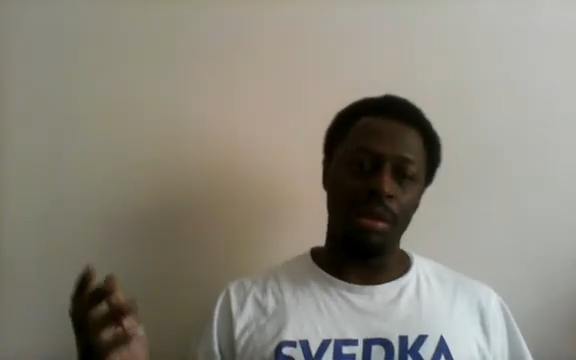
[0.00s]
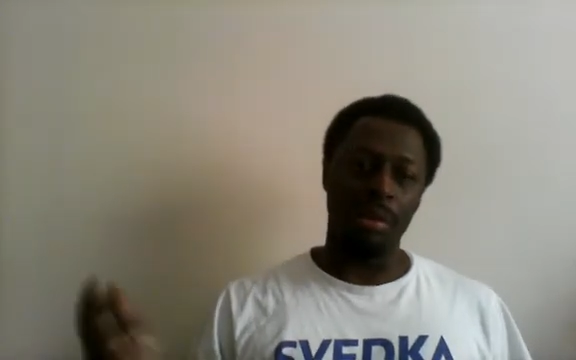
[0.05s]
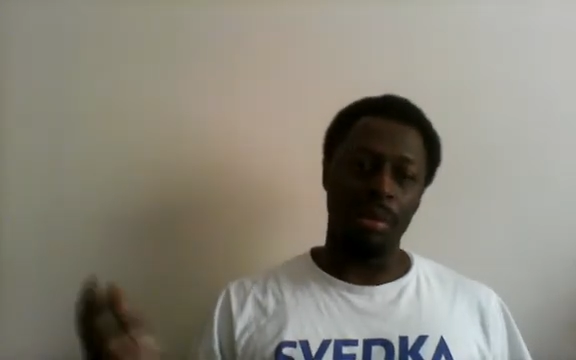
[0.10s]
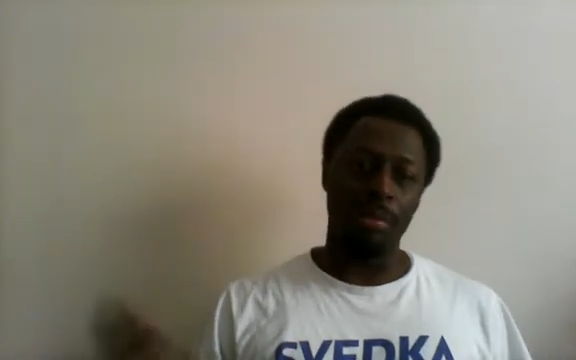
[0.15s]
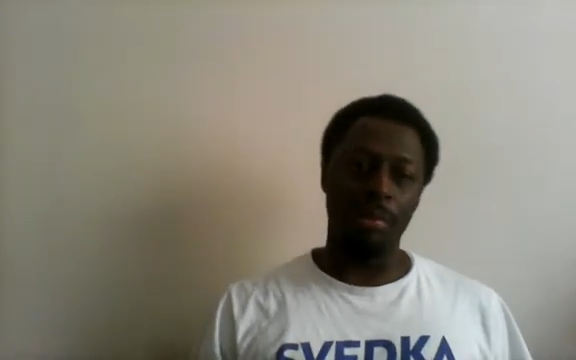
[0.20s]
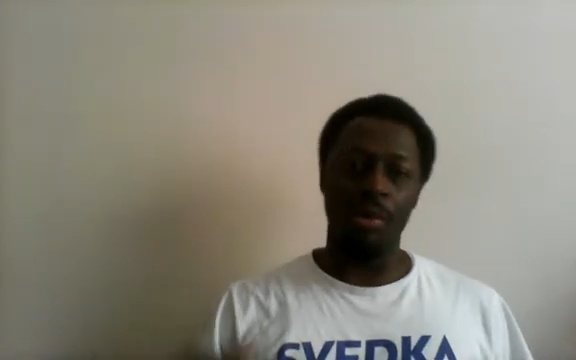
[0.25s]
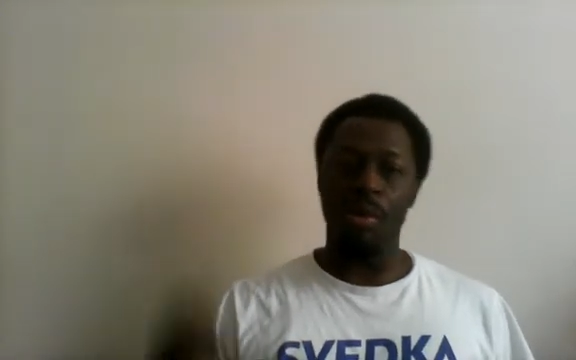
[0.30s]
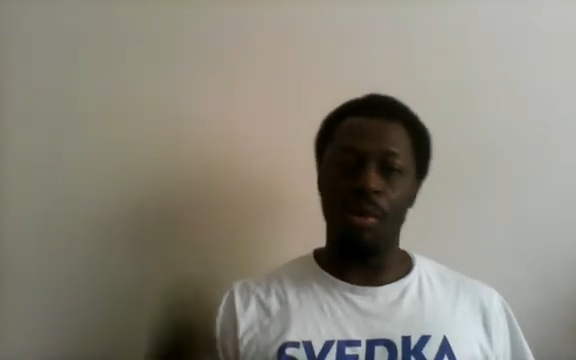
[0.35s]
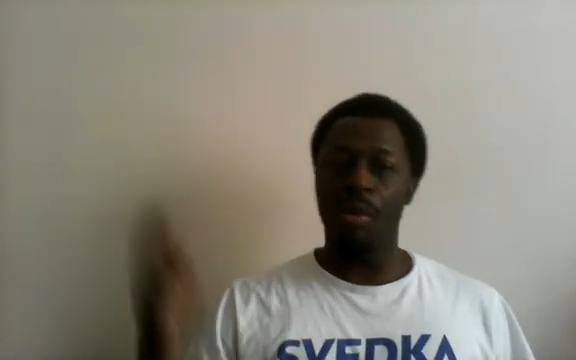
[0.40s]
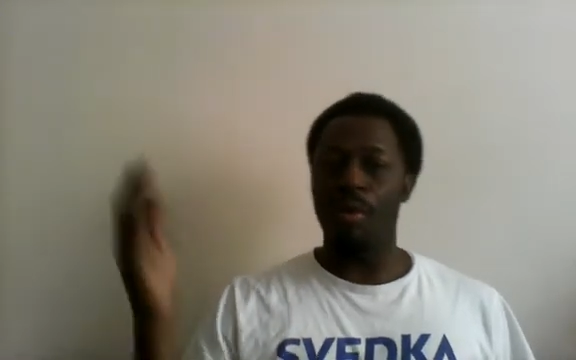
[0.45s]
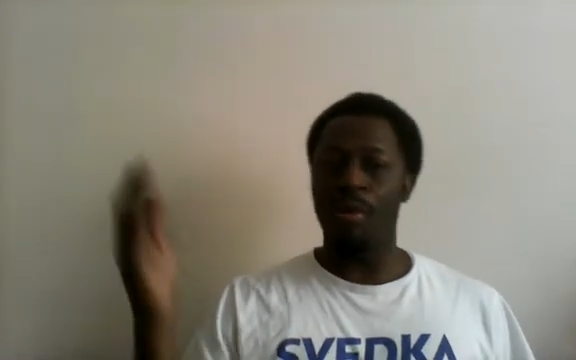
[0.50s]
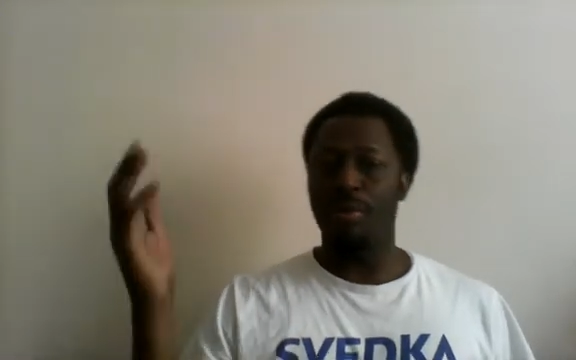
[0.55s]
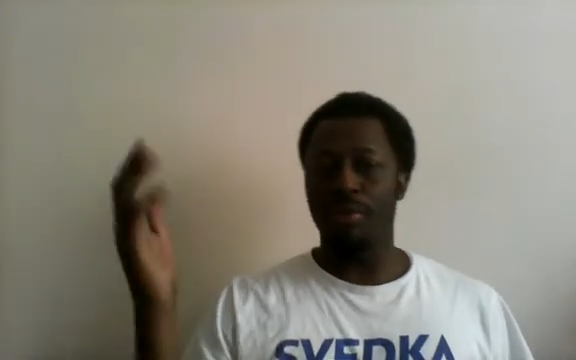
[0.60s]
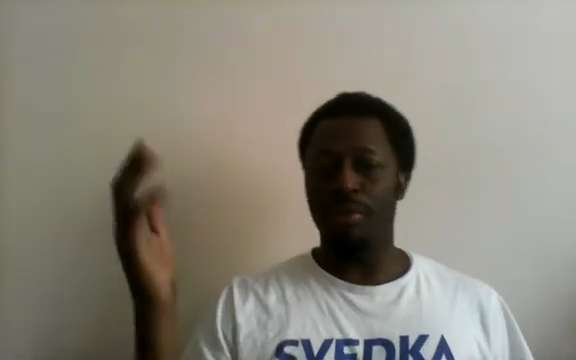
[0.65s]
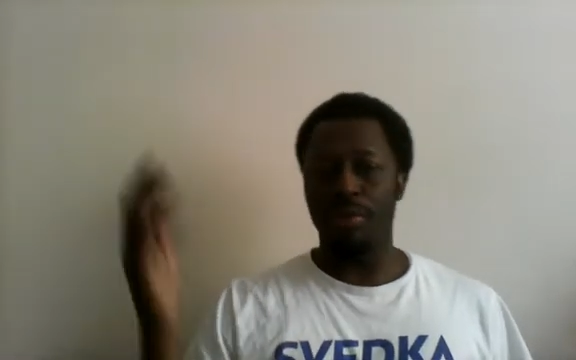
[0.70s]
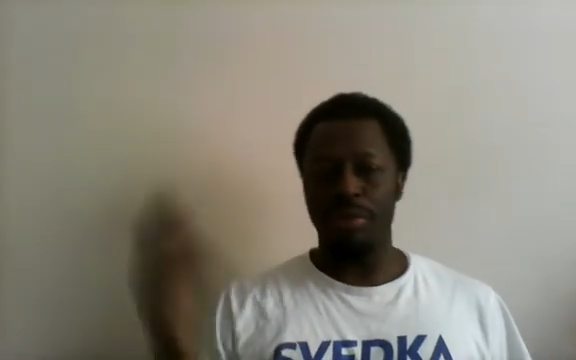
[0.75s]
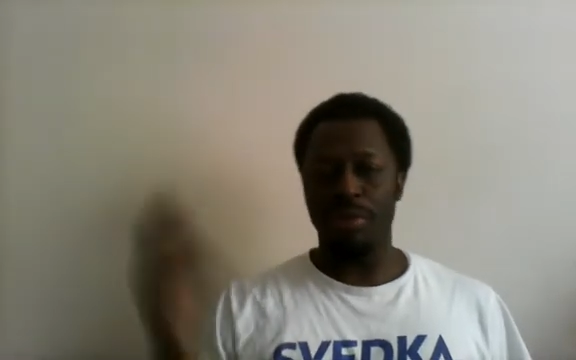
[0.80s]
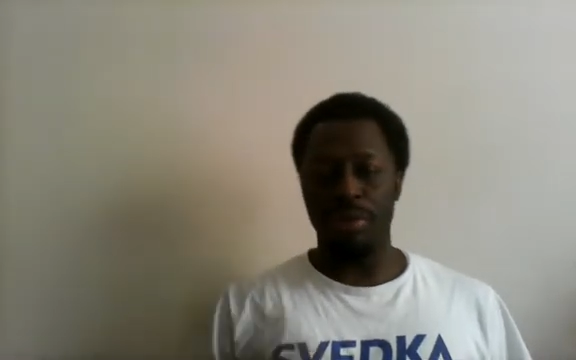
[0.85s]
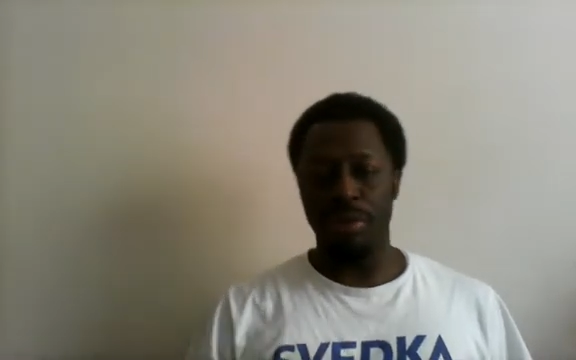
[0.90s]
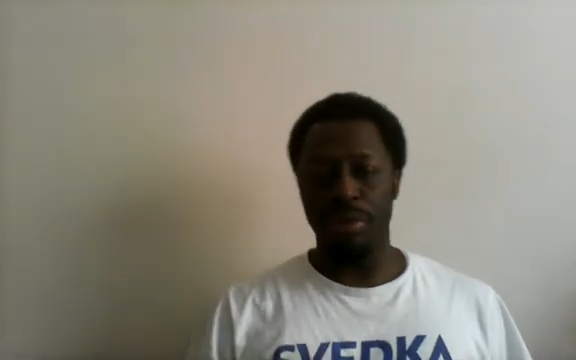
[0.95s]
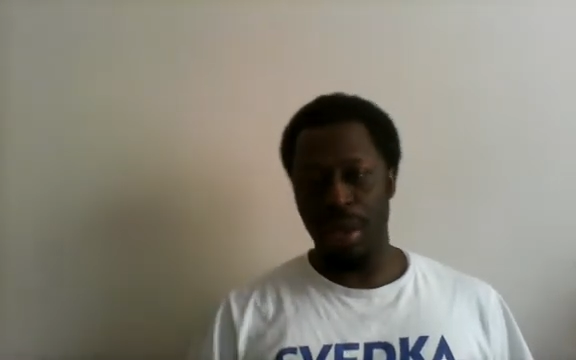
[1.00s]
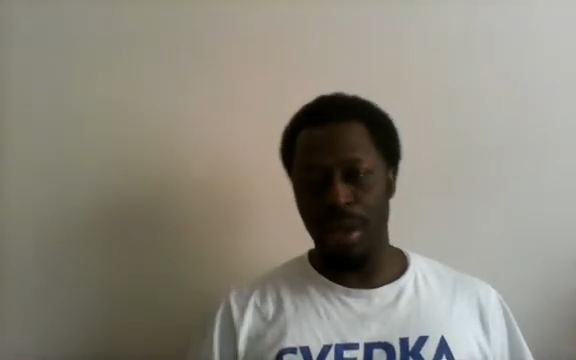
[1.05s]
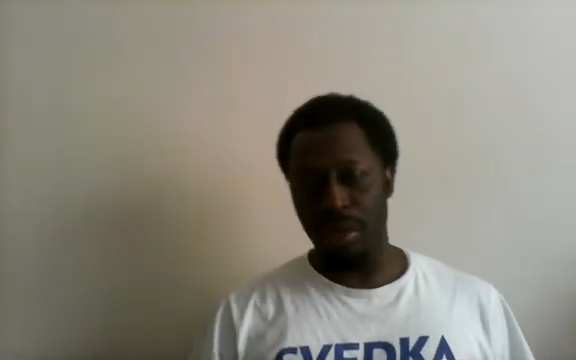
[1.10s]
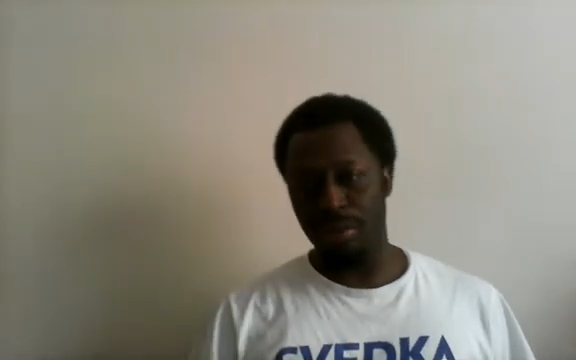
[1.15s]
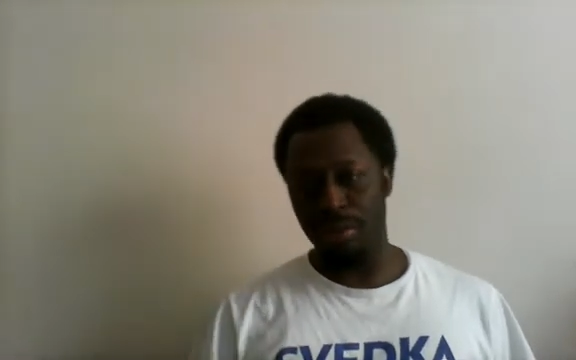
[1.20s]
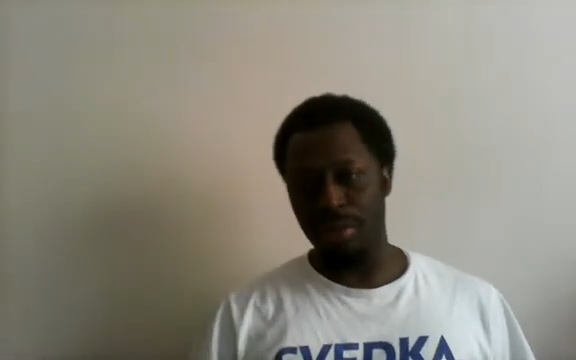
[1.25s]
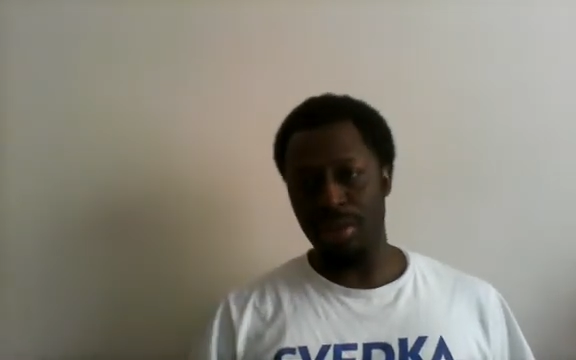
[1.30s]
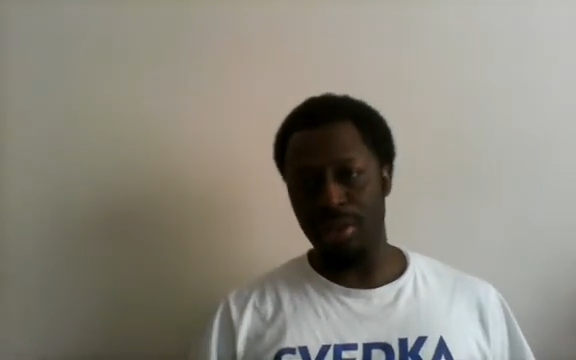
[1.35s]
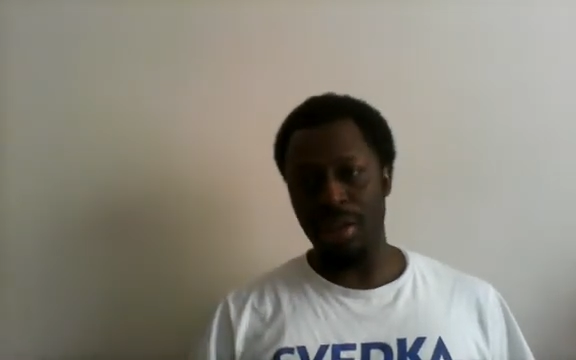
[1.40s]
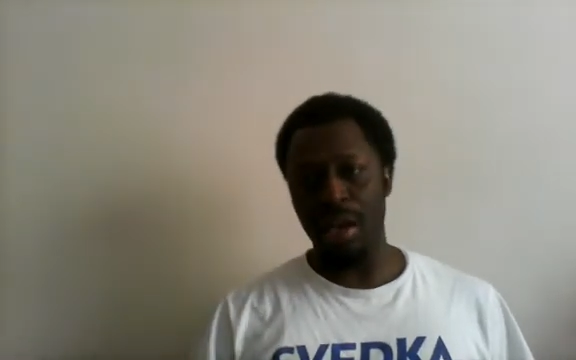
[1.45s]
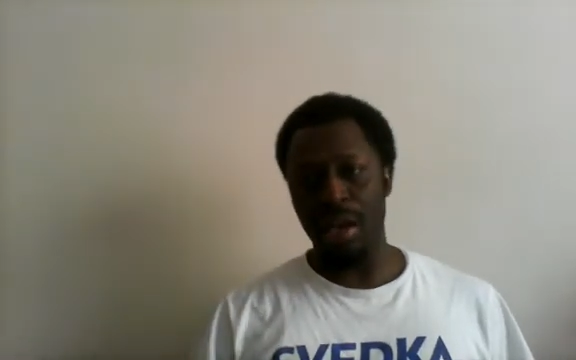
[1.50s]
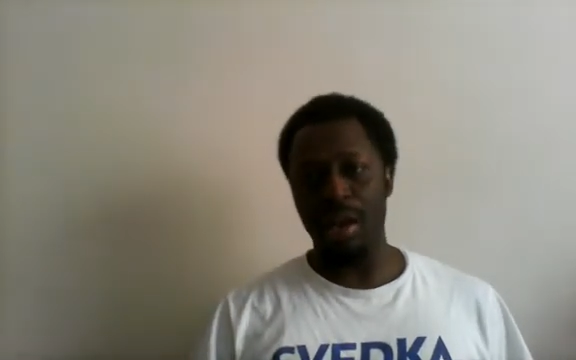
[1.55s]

up north, down